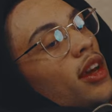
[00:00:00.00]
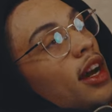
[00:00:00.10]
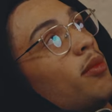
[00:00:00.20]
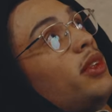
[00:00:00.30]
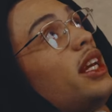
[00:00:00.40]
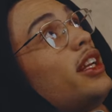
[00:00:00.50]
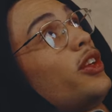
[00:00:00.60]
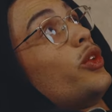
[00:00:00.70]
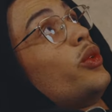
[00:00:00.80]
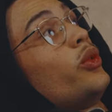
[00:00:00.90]
I'm
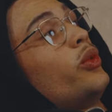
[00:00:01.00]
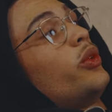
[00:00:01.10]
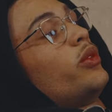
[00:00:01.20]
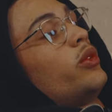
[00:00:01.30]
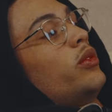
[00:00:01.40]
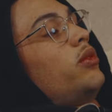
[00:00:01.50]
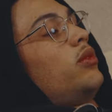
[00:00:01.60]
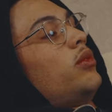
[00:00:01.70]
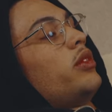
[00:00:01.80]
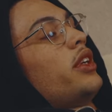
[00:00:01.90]
letting you
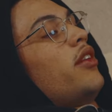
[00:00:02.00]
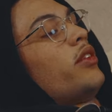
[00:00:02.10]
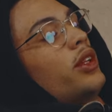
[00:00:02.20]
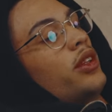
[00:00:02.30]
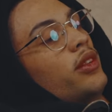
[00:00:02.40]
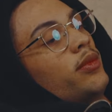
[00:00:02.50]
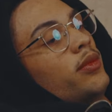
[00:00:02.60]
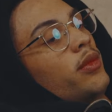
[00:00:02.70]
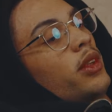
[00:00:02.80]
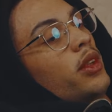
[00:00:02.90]
govern it,
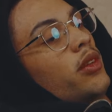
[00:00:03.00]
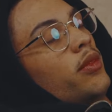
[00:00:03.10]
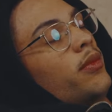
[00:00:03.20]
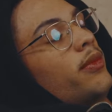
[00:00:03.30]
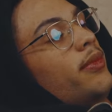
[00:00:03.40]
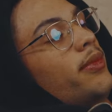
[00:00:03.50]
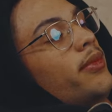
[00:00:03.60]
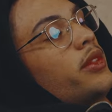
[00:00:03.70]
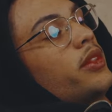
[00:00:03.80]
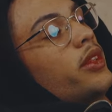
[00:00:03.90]
you know?
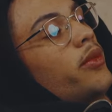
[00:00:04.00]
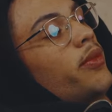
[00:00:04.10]
So,